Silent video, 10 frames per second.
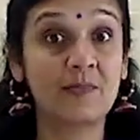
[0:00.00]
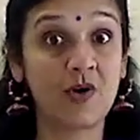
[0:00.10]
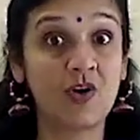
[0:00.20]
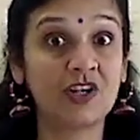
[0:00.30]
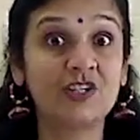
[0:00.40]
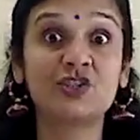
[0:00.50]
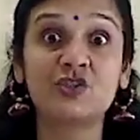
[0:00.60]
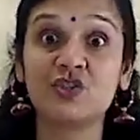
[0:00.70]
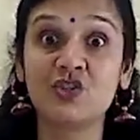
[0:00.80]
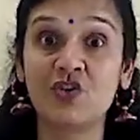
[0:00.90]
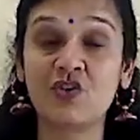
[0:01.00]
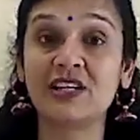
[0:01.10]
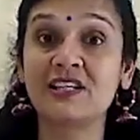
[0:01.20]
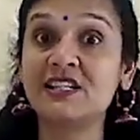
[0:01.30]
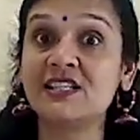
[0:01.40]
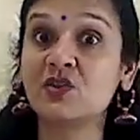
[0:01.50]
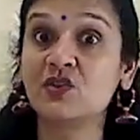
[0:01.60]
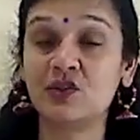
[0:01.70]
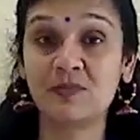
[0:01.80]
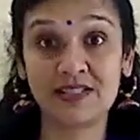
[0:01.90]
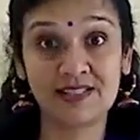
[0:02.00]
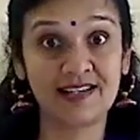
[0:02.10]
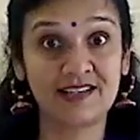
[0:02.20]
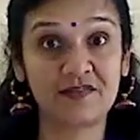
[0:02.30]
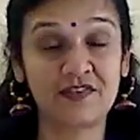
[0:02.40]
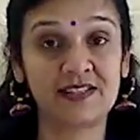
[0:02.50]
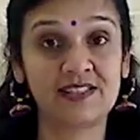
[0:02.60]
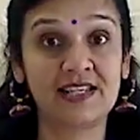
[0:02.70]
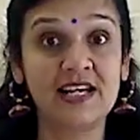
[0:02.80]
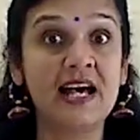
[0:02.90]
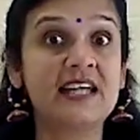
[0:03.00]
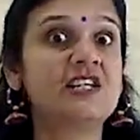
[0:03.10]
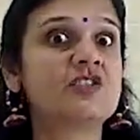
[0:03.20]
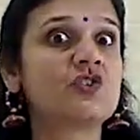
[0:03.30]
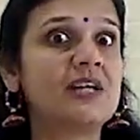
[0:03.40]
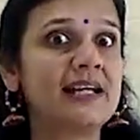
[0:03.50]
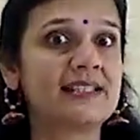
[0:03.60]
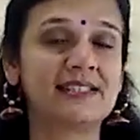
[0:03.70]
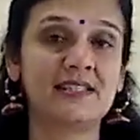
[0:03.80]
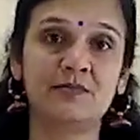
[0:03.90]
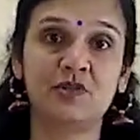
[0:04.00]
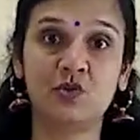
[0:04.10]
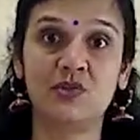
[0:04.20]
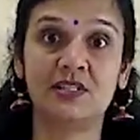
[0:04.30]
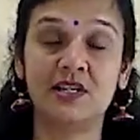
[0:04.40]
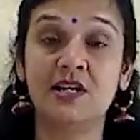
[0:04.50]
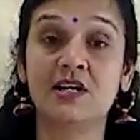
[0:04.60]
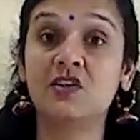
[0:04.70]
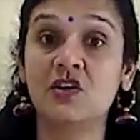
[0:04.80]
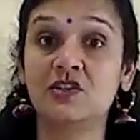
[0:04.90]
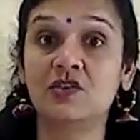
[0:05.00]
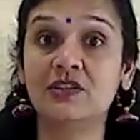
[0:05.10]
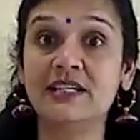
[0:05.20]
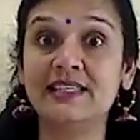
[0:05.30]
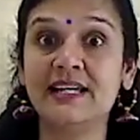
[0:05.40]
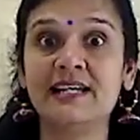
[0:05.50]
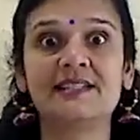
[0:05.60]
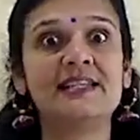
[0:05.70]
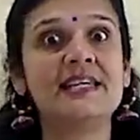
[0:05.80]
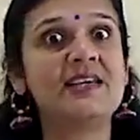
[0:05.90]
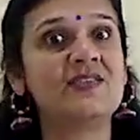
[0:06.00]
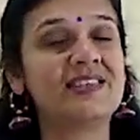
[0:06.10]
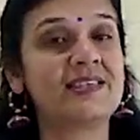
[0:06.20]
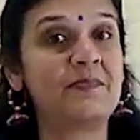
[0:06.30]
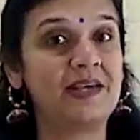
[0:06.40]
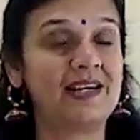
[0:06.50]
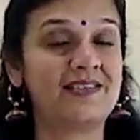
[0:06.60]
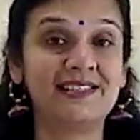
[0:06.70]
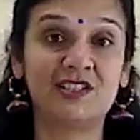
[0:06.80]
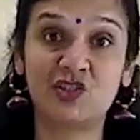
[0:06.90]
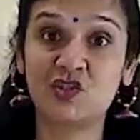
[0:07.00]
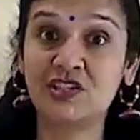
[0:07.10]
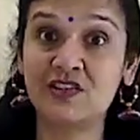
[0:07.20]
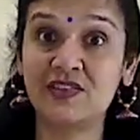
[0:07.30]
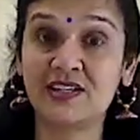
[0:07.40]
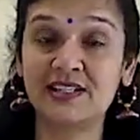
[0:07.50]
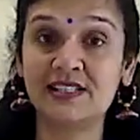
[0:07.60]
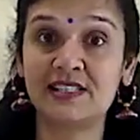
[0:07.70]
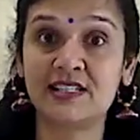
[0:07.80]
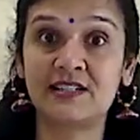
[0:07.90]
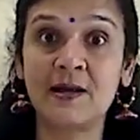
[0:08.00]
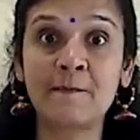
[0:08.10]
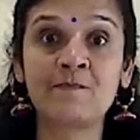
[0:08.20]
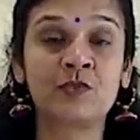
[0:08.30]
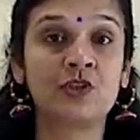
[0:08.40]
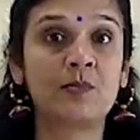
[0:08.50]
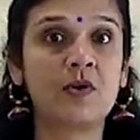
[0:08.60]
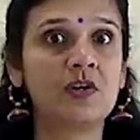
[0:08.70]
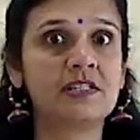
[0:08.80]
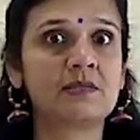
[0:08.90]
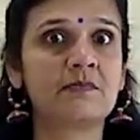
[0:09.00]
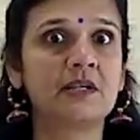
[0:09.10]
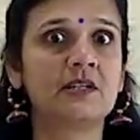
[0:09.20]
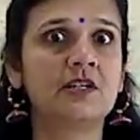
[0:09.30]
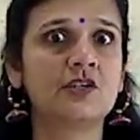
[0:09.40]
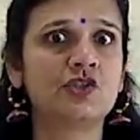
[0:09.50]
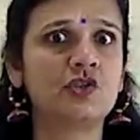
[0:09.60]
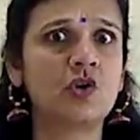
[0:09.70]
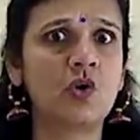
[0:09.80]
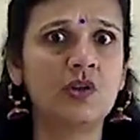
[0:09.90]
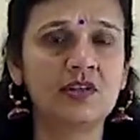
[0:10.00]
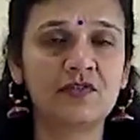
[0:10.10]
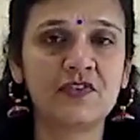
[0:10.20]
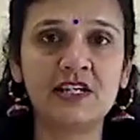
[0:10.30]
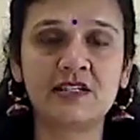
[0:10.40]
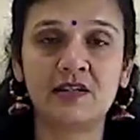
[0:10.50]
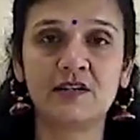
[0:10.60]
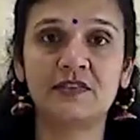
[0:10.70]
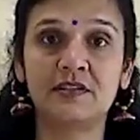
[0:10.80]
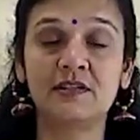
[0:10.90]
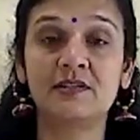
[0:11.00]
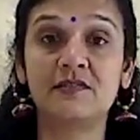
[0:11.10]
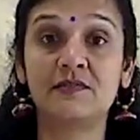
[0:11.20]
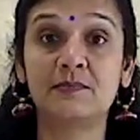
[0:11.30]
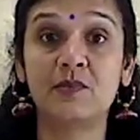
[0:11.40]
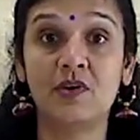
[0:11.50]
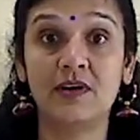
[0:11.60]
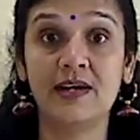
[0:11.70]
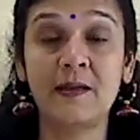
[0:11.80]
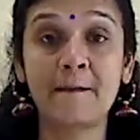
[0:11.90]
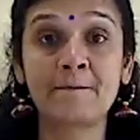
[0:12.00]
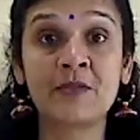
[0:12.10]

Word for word: The boy should know that he is going to be sacrificed. He should accept to it. Not only that, even the parents should give the consent. The boy's mother should hold the feet of the boy,